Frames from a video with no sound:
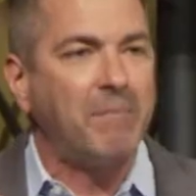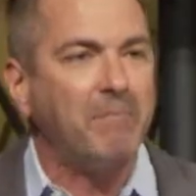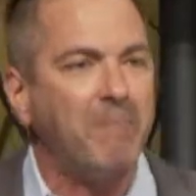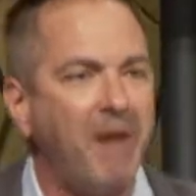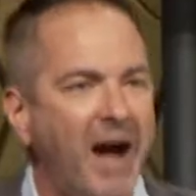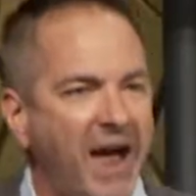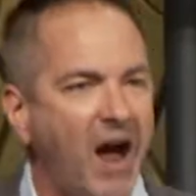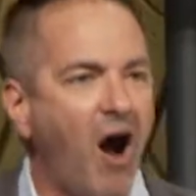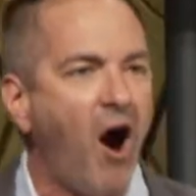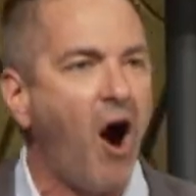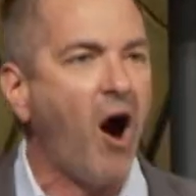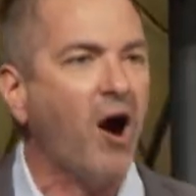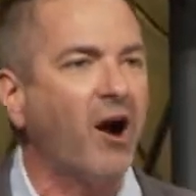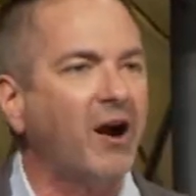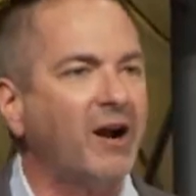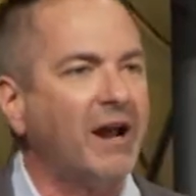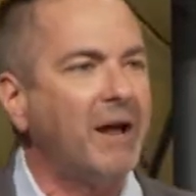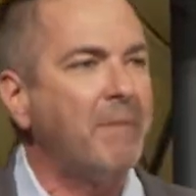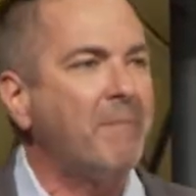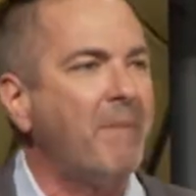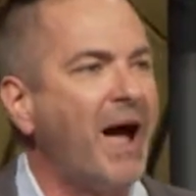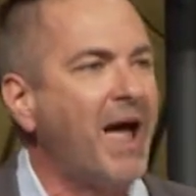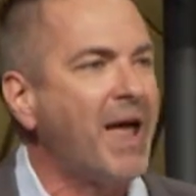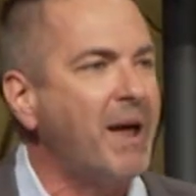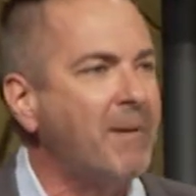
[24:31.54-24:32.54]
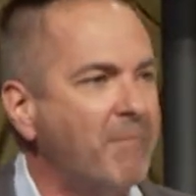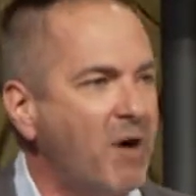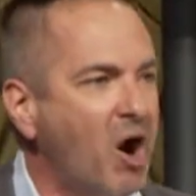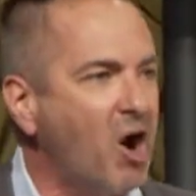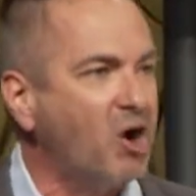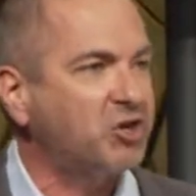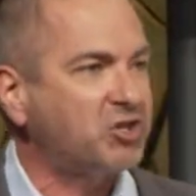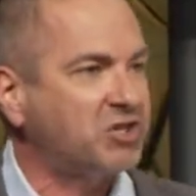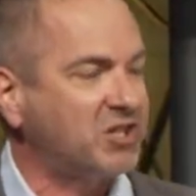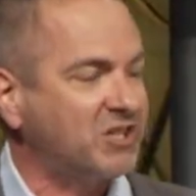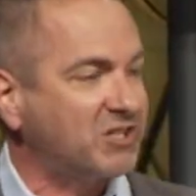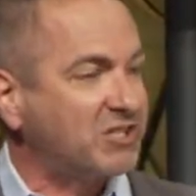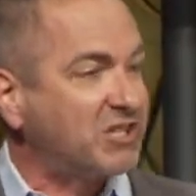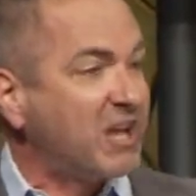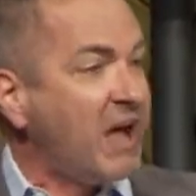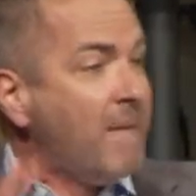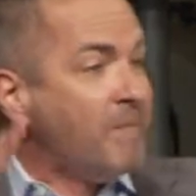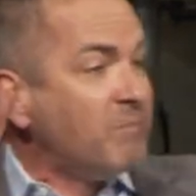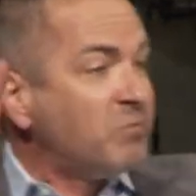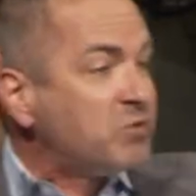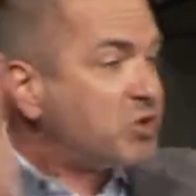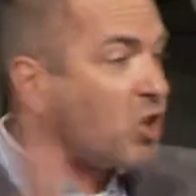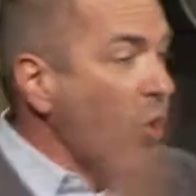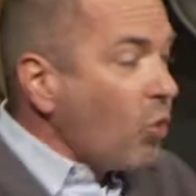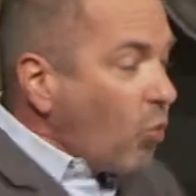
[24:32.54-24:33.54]
and my heart and my emotions
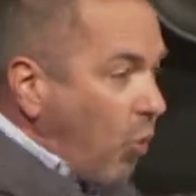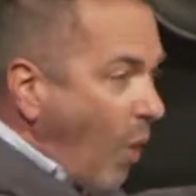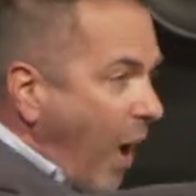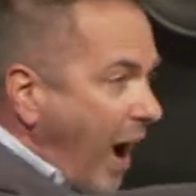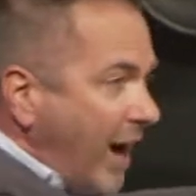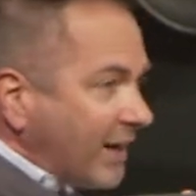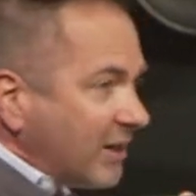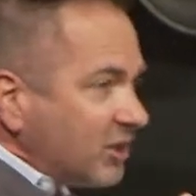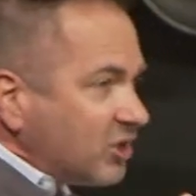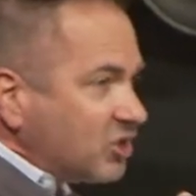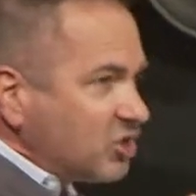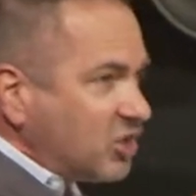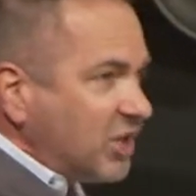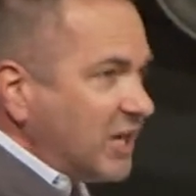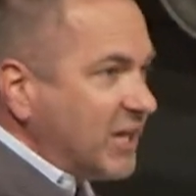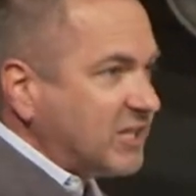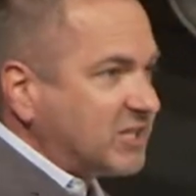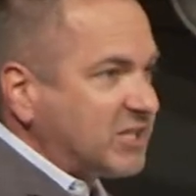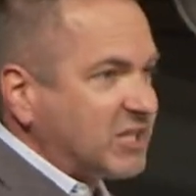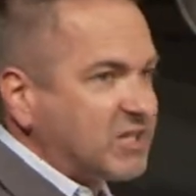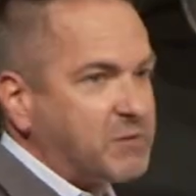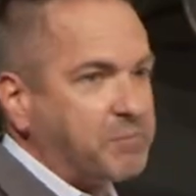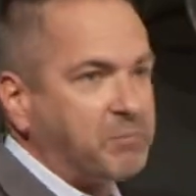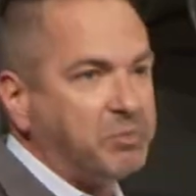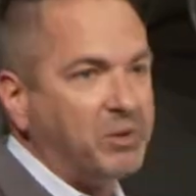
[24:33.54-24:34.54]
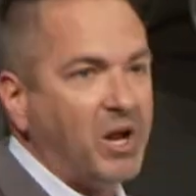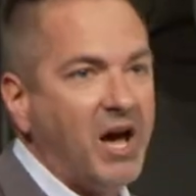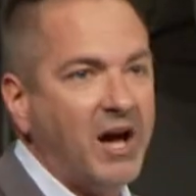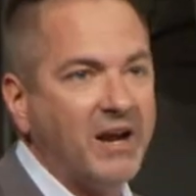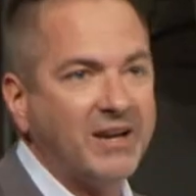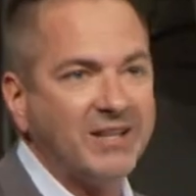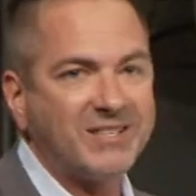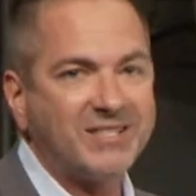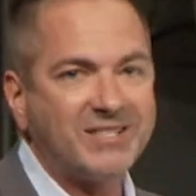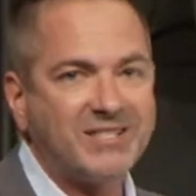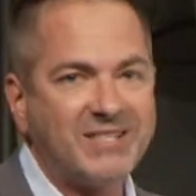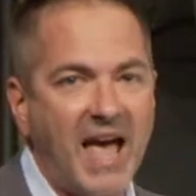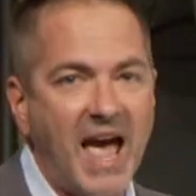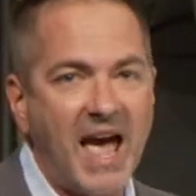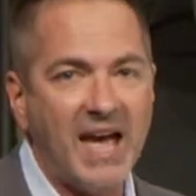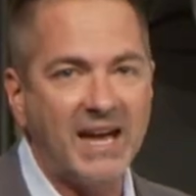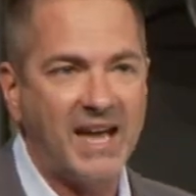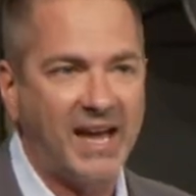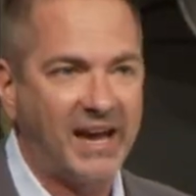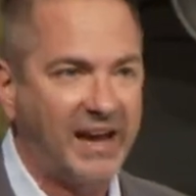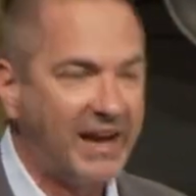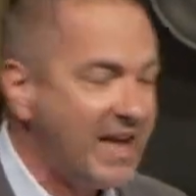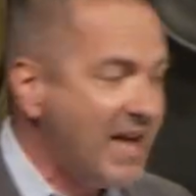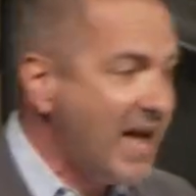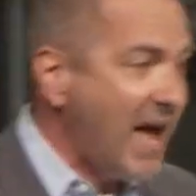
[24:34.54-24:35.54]
to what Jesus' blood is
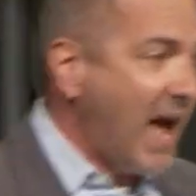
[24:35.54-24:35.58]
saying.